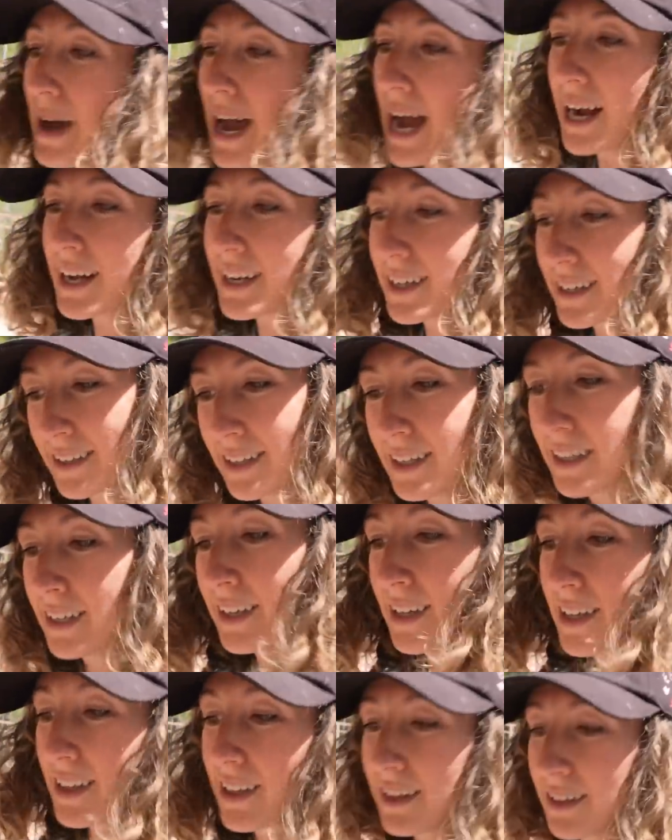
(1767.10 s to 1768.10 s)
back
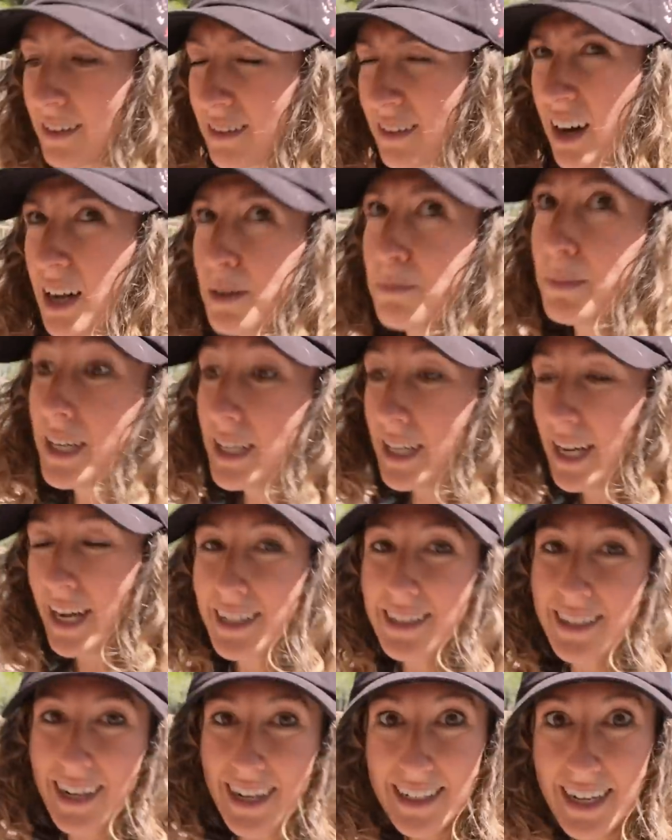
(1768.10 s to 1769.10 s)
on Monday,
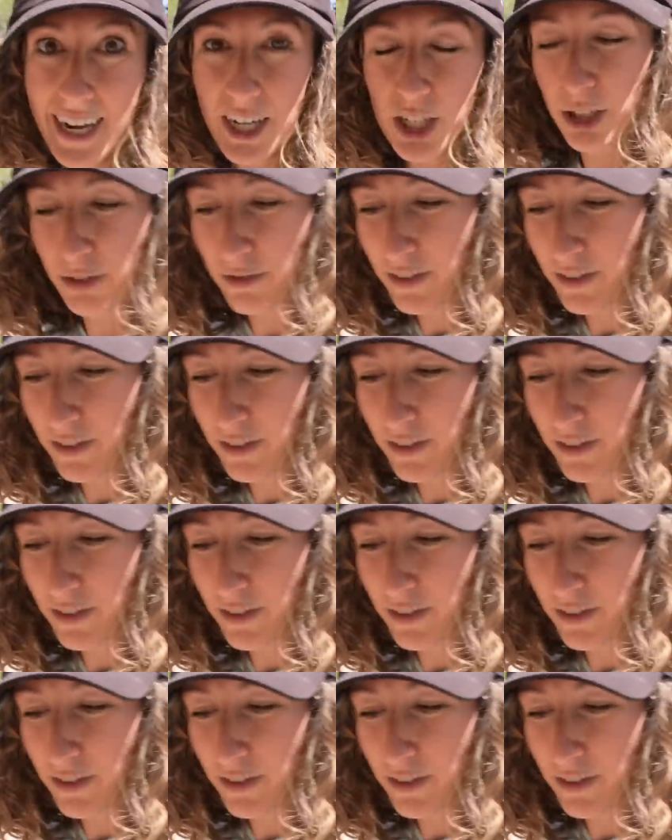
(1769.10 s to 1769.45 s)
today's actually